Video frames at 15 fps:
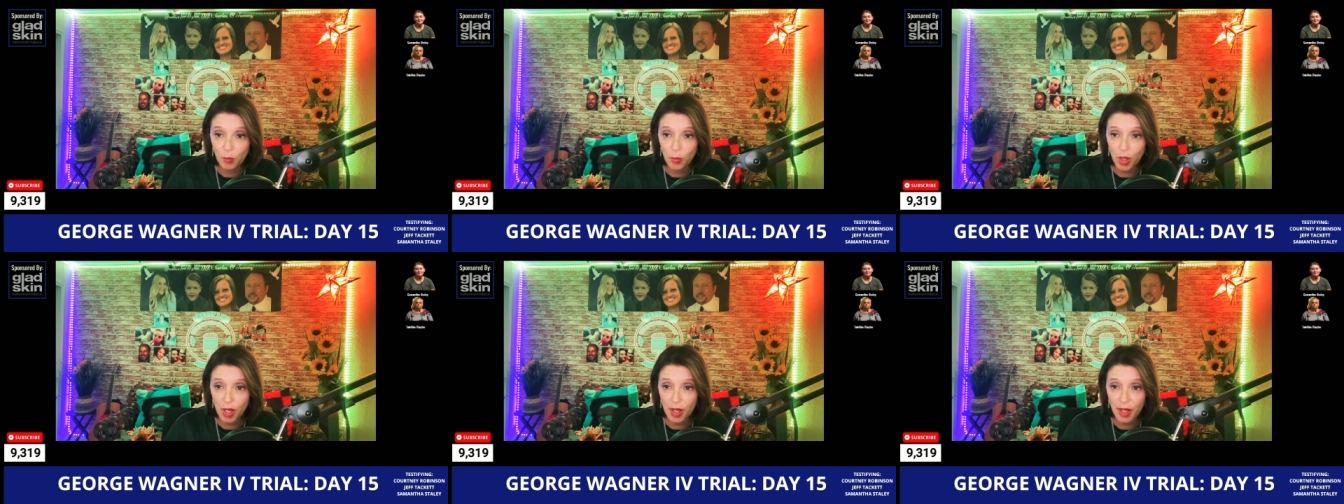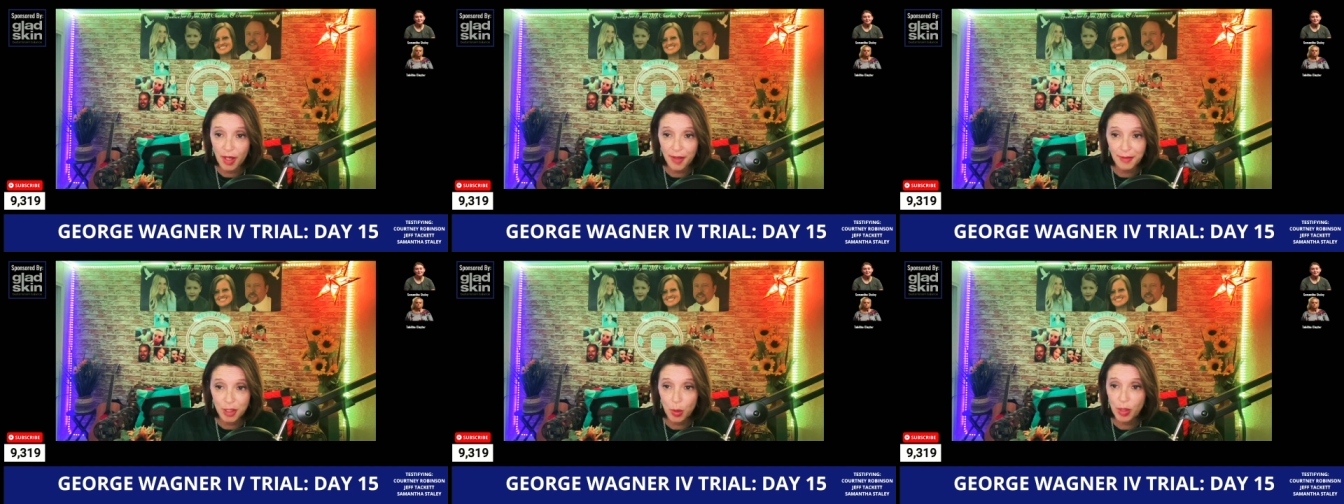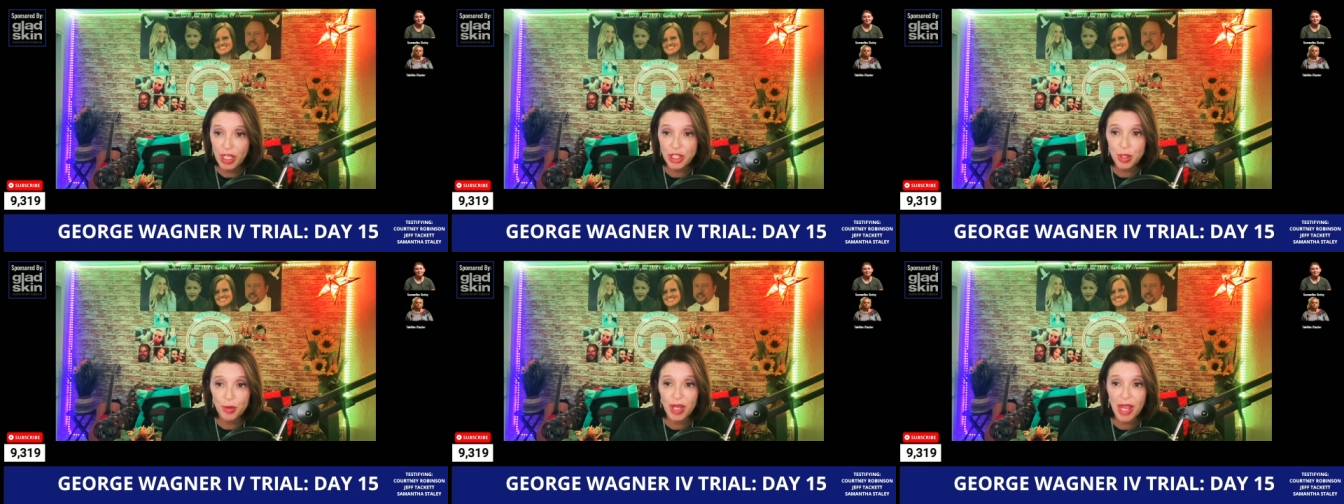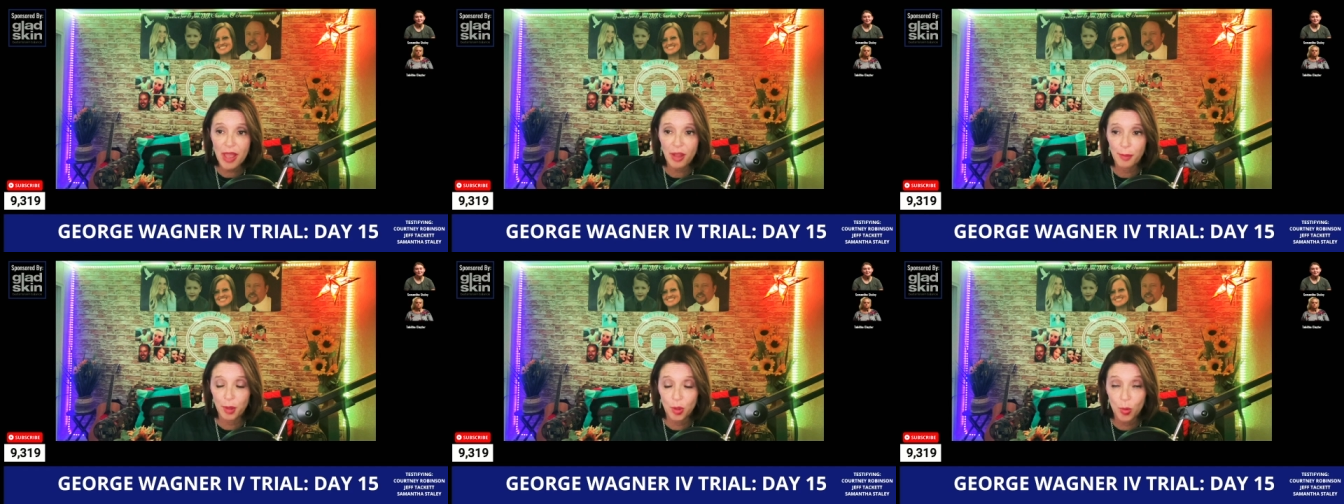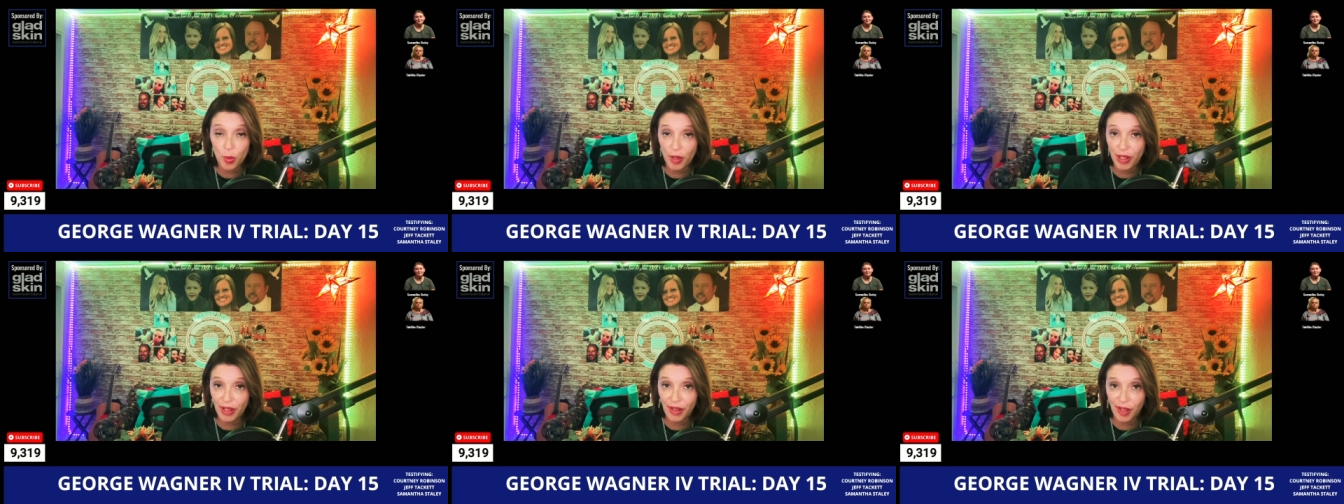uh, 22 caliber
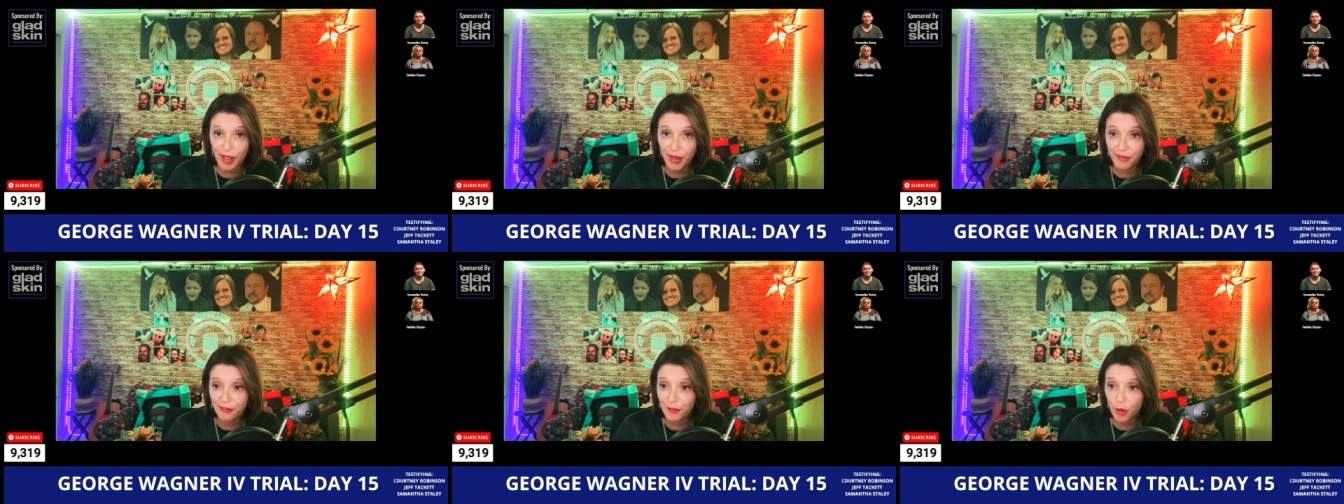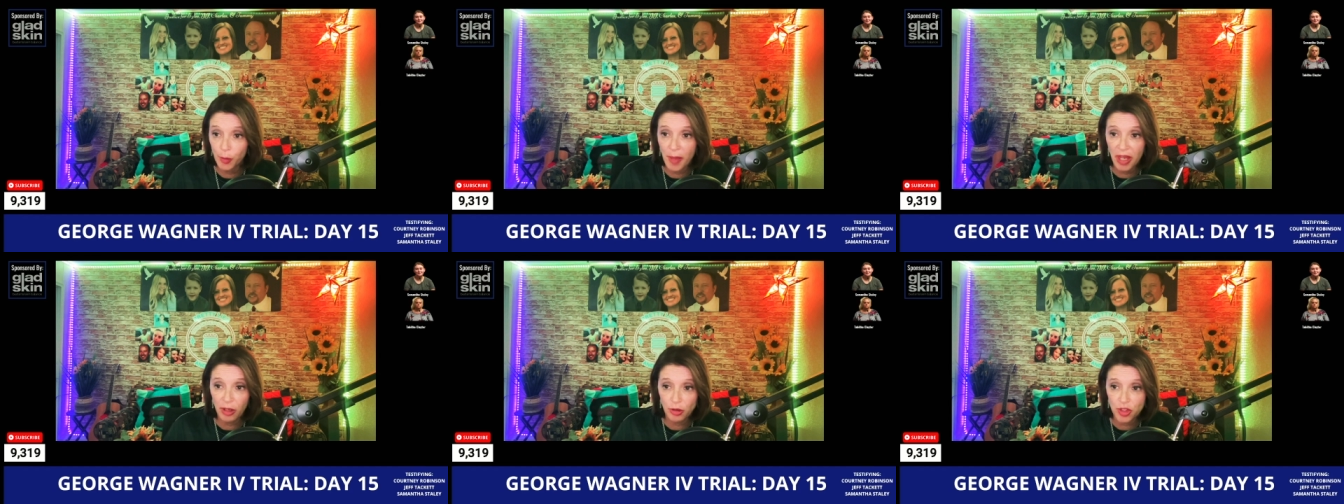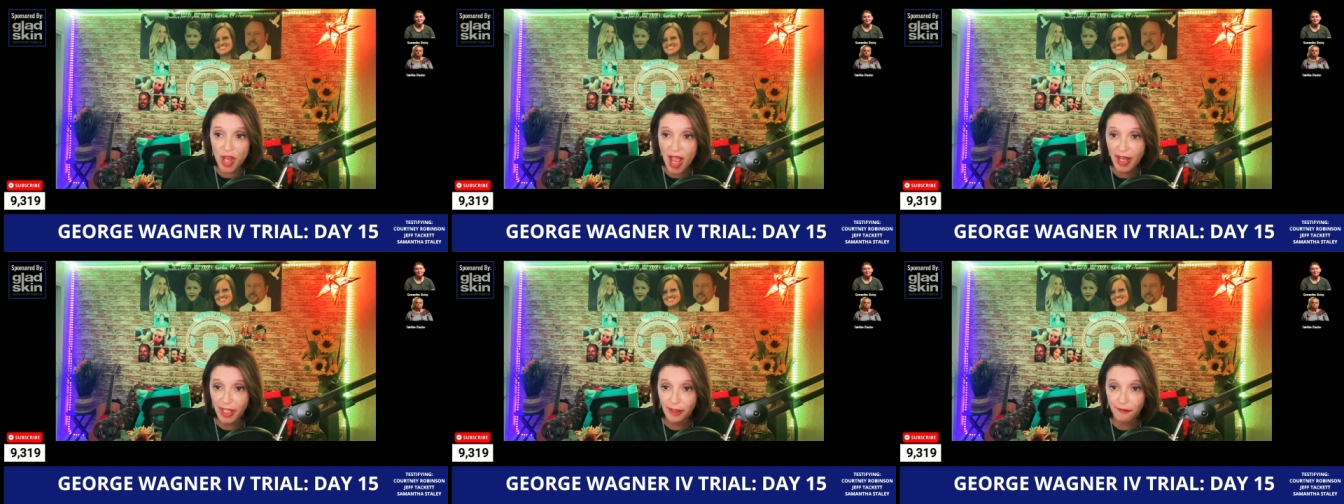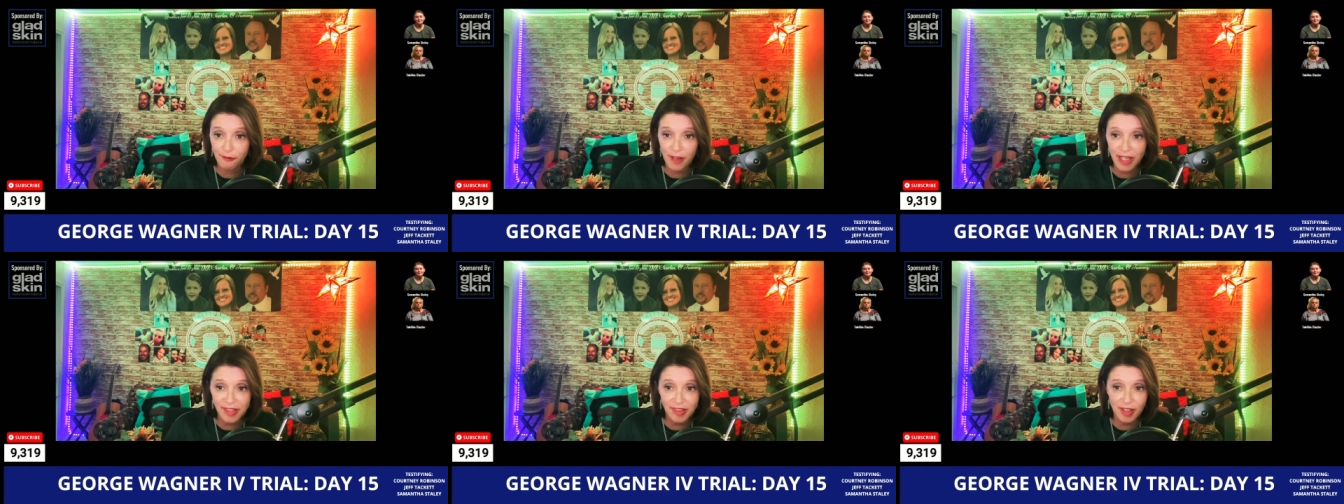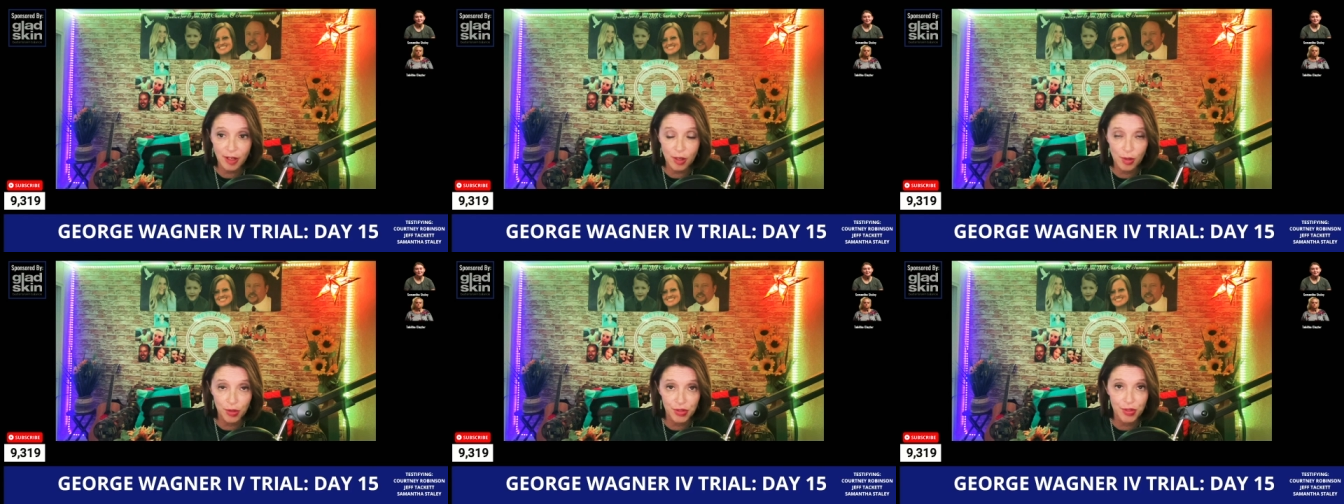Hornet gun, full metal jacket, a vest and a
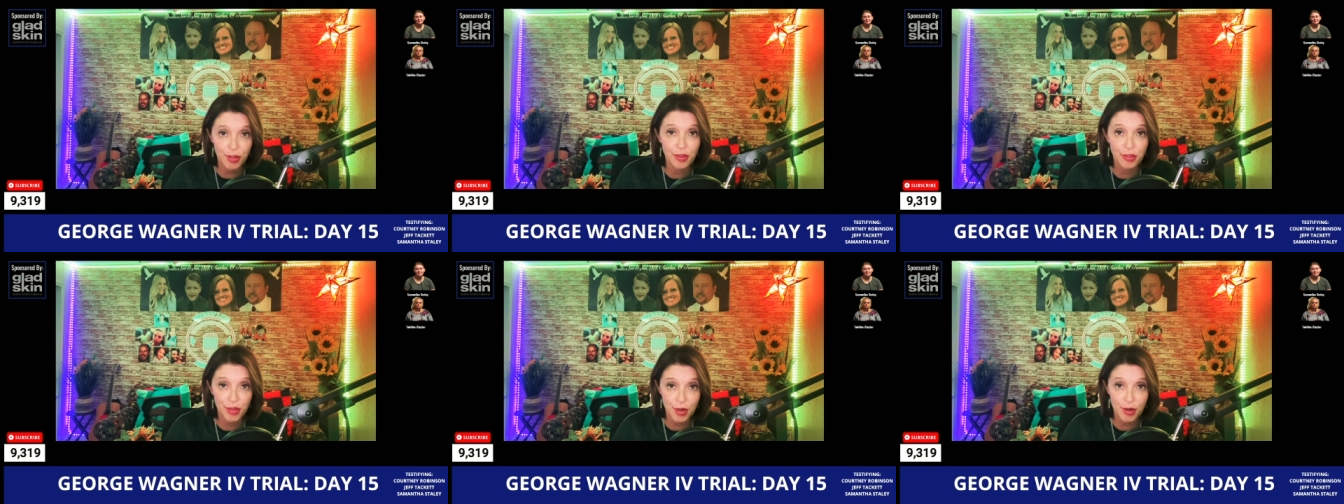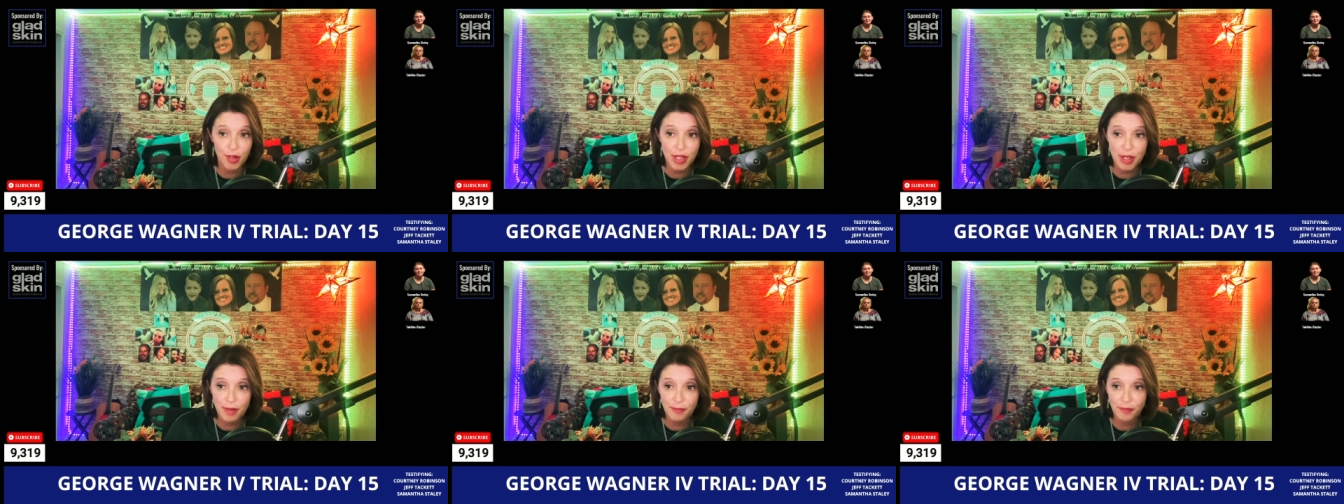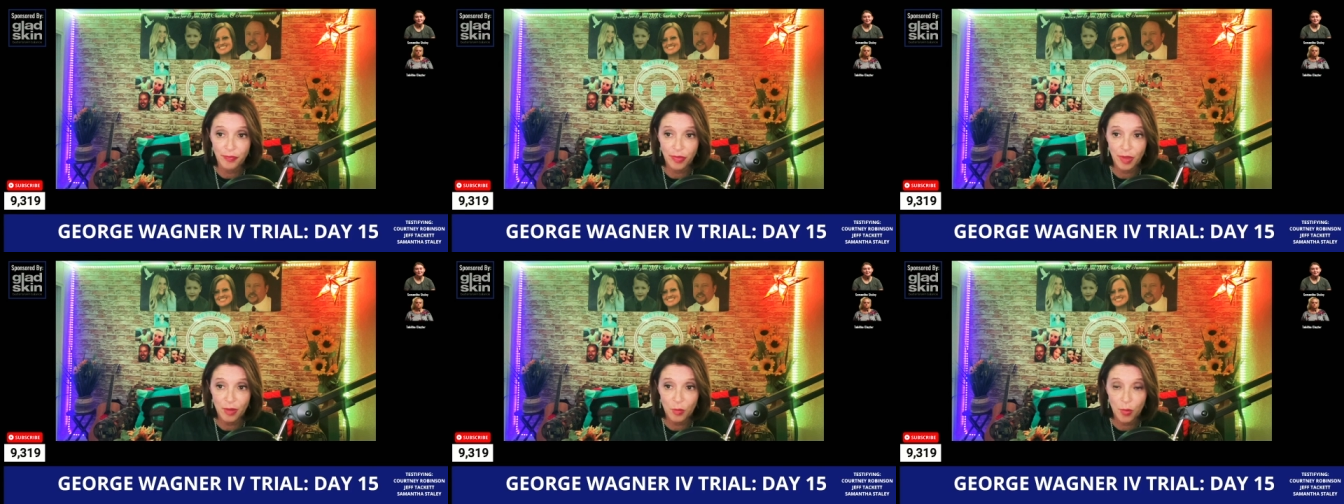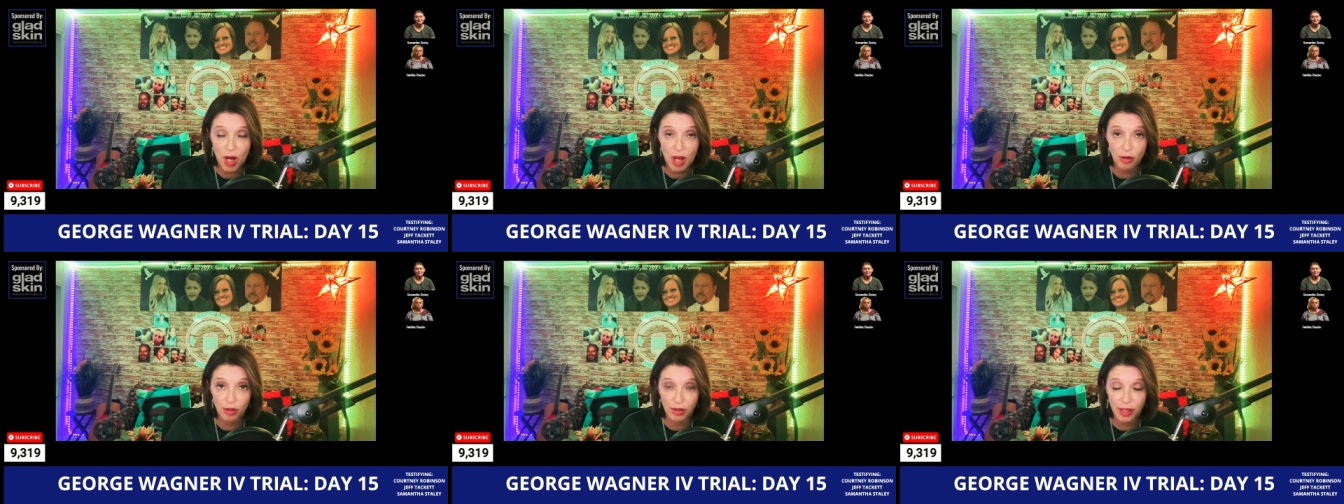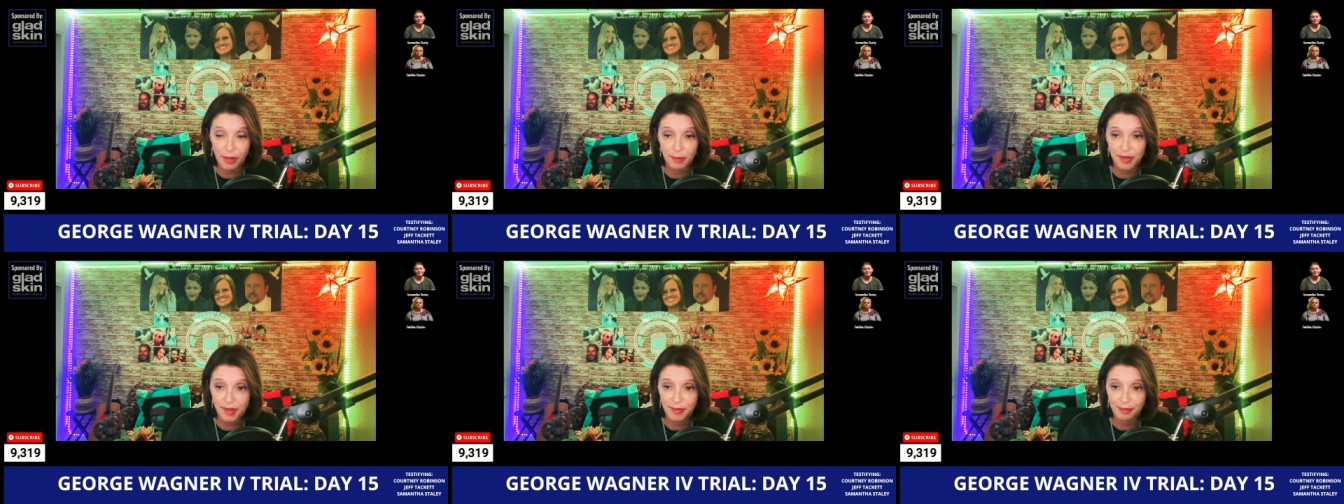holster, and 30 round
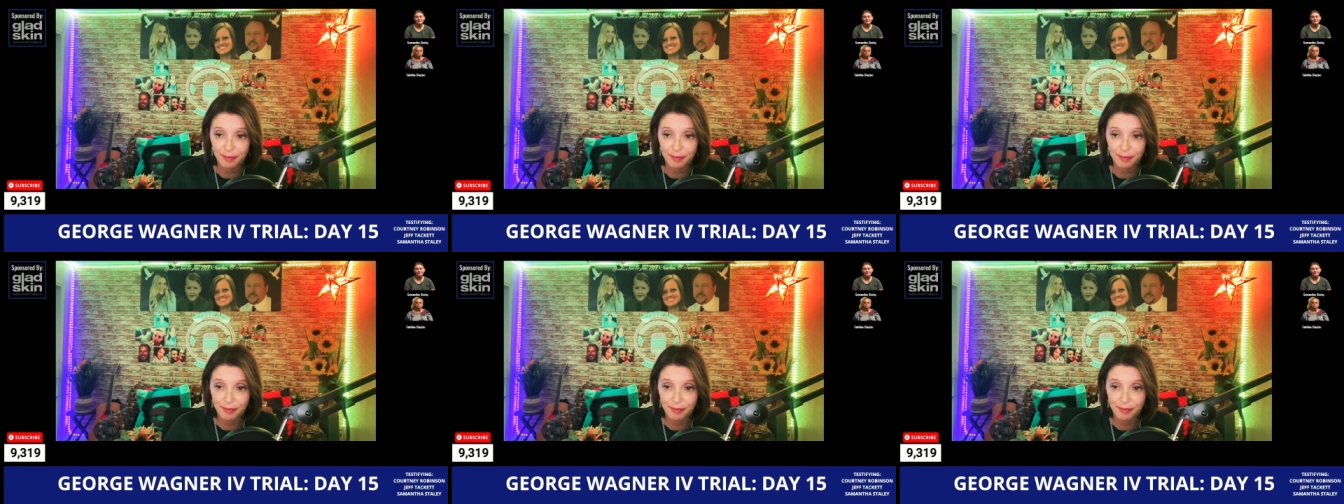clips.